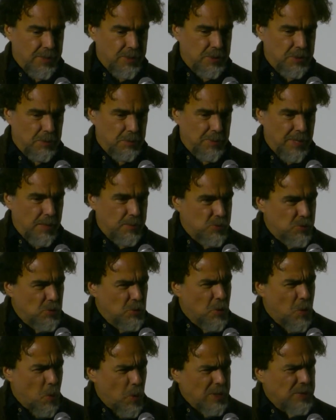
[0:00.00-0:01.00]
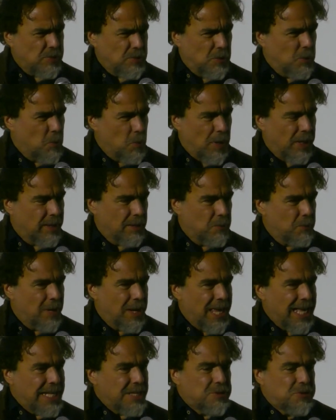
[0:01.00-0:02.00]
sometimes you're questioning
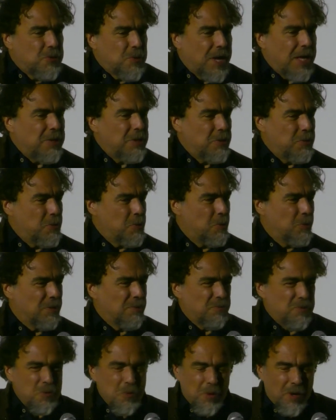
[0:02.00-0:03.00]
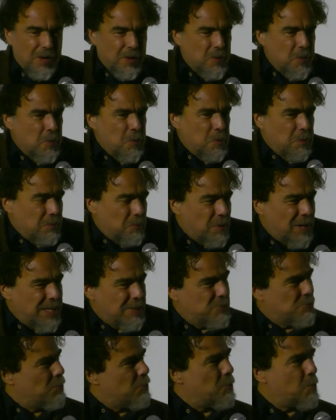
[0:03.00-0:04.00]
what else you can do, if you are,
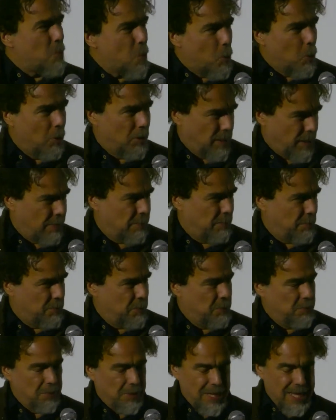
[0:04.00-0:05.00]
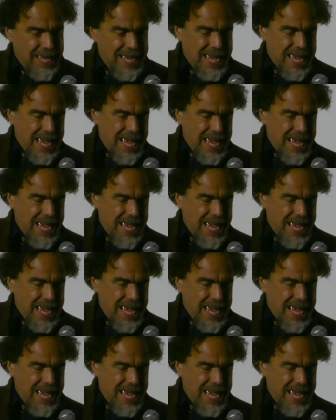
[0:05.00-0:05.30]
what is your role, you know?